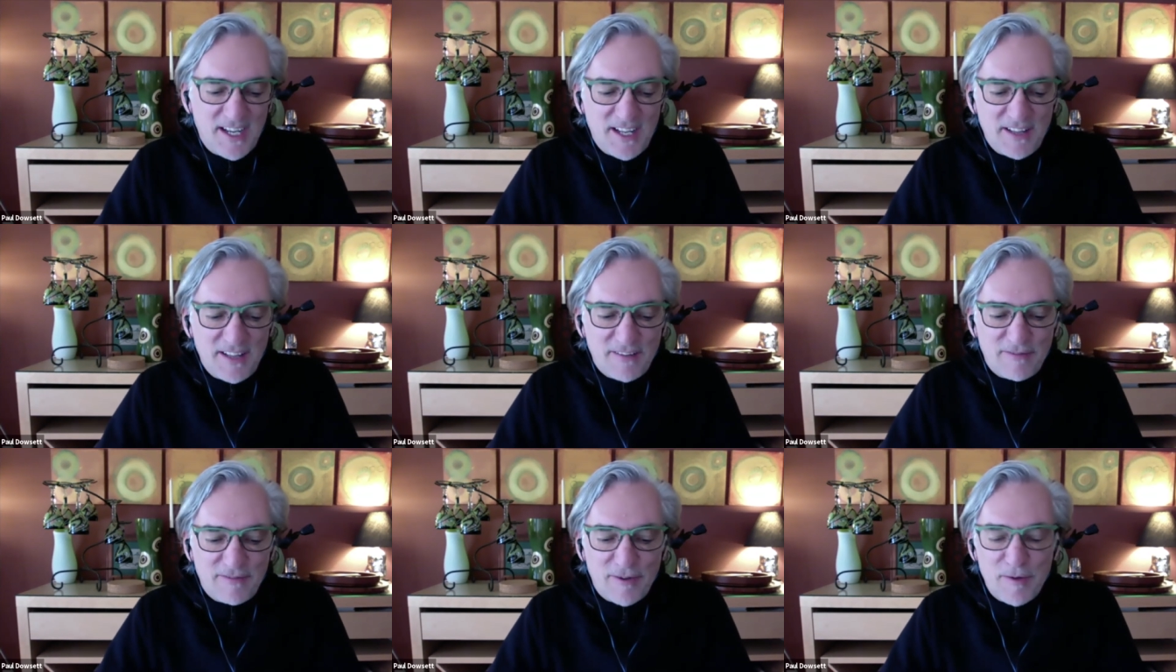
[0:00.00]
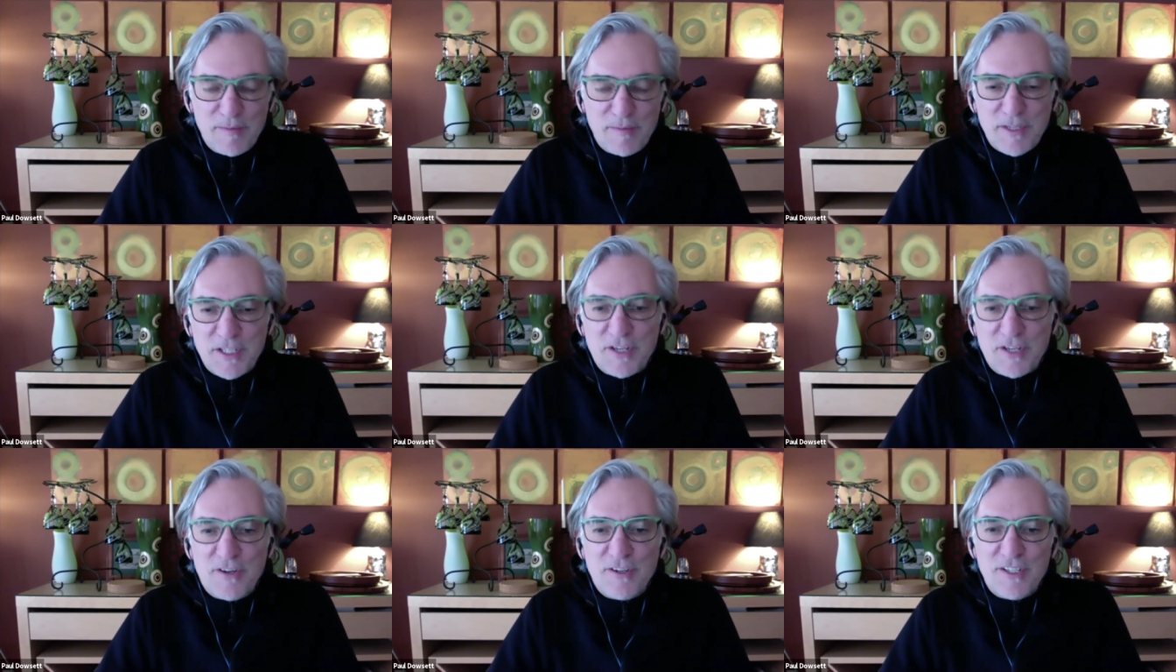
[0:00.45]
The firm
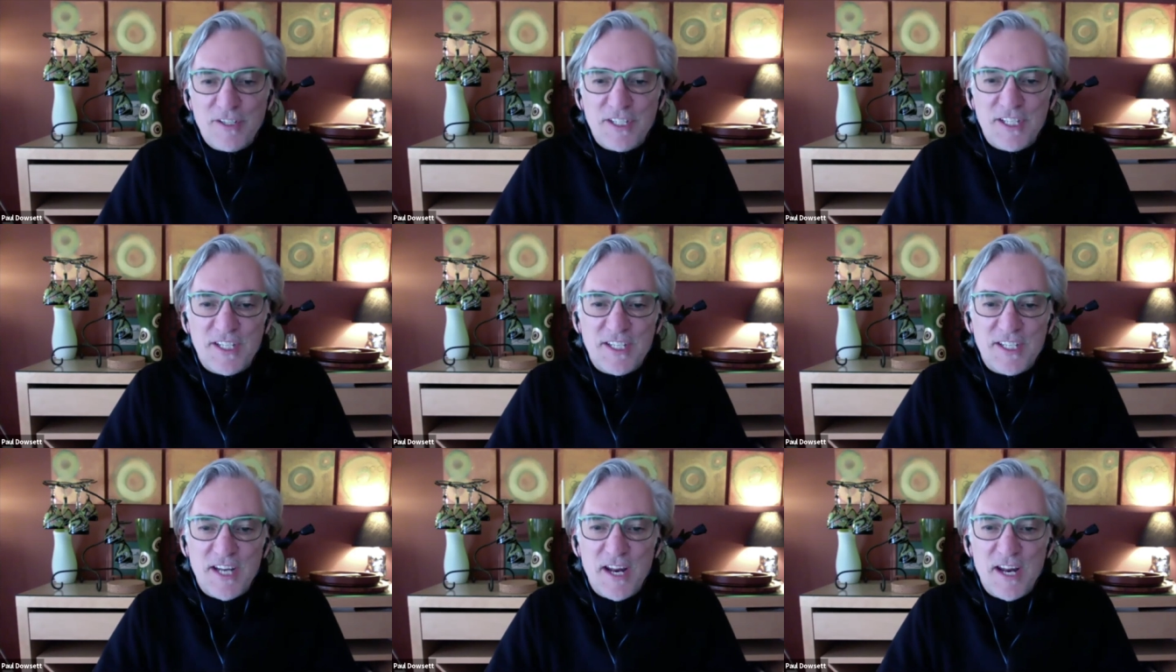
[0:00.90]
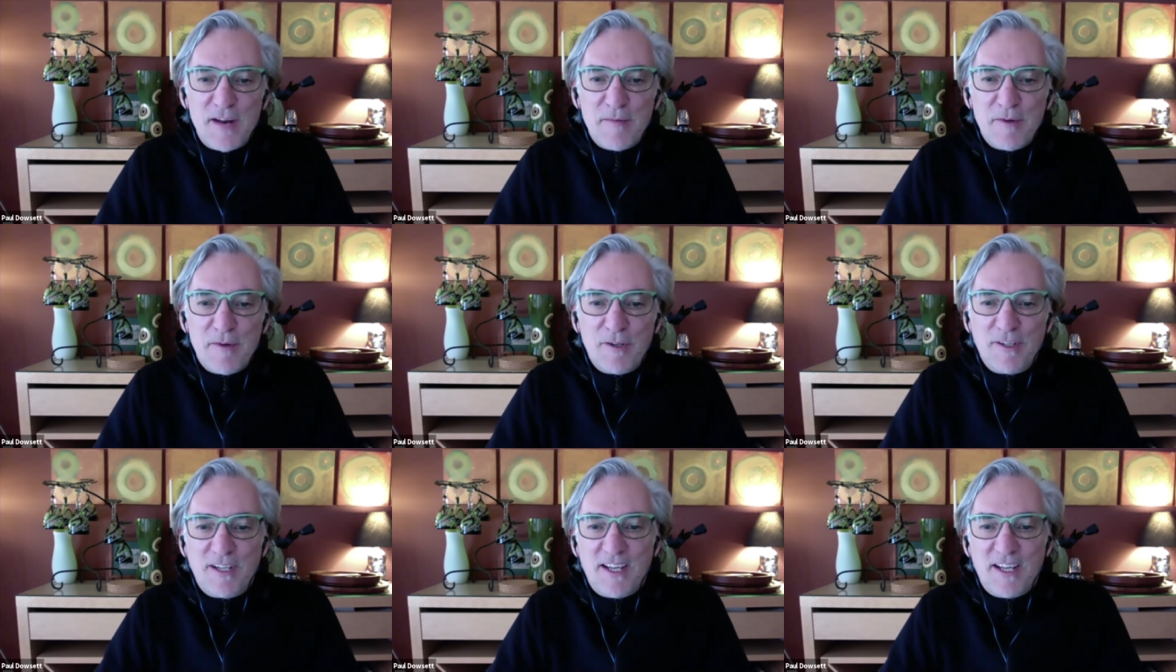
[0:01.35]
is called
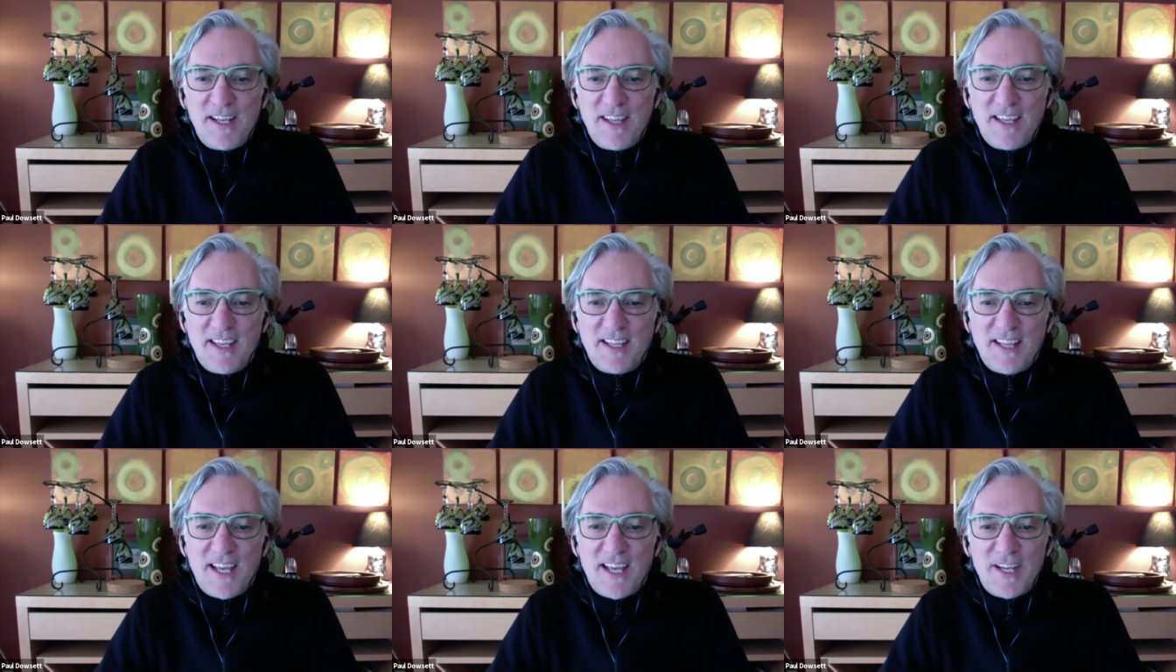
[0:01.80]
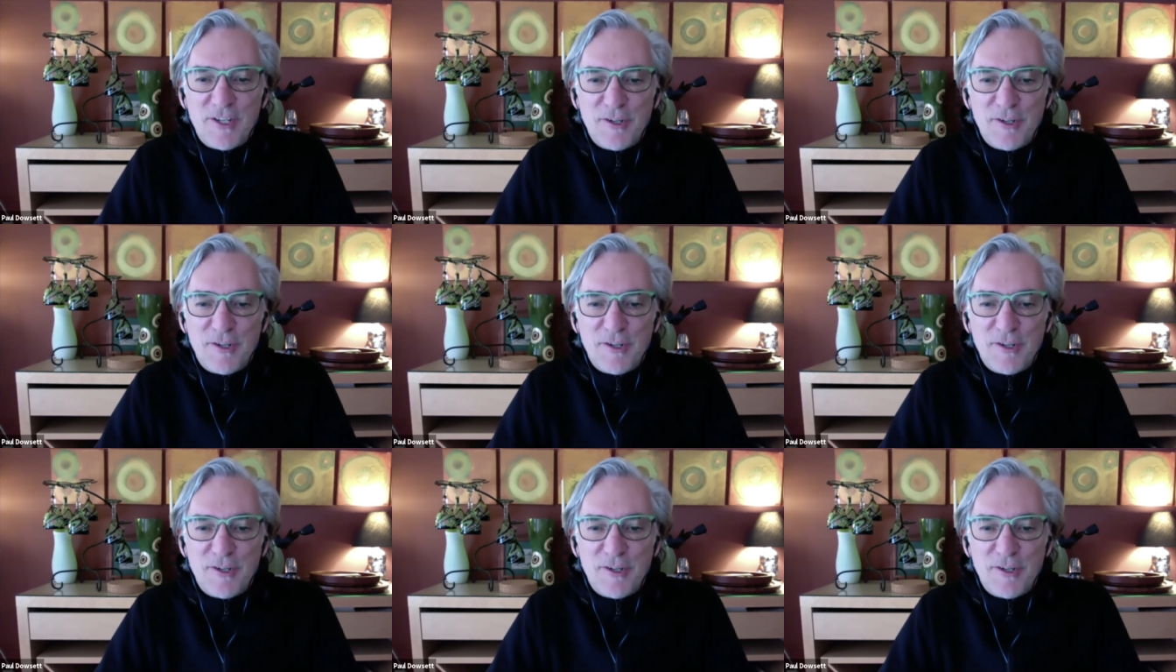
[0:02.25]
Sustainable. I think that